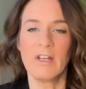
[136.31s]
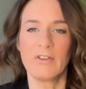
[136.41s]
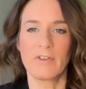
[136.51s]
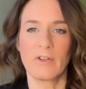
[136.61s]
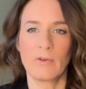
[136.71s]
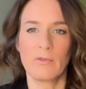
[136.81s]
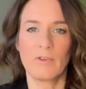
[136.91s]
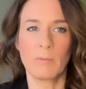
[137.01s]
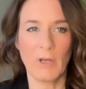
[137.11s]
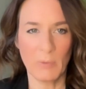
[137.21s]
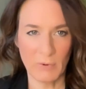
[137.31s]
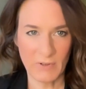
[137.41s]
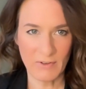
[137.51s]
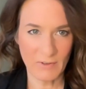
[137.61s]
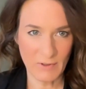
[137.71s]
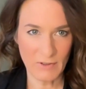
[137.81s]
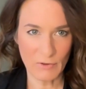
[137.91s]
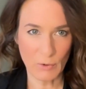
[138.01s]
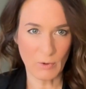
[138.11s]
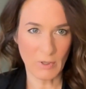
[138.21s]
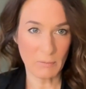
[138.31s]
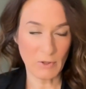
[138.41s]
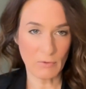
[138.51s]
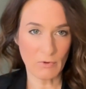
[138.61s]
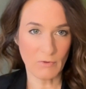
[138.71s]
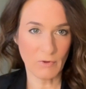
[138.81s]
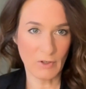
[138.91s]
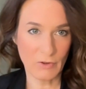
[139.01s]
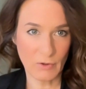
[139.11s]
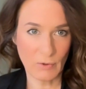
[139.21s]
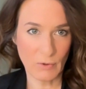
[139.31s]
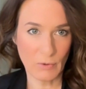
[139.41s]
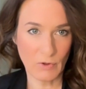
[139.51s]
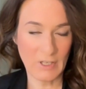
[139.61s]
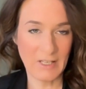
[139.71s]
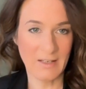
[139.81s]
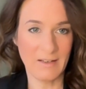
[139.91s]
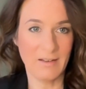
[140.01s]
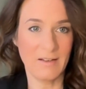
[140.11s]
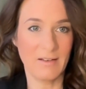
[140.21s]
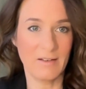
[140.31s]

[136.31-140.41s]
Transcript: So for the purposes of this talk, I'm going to refer to the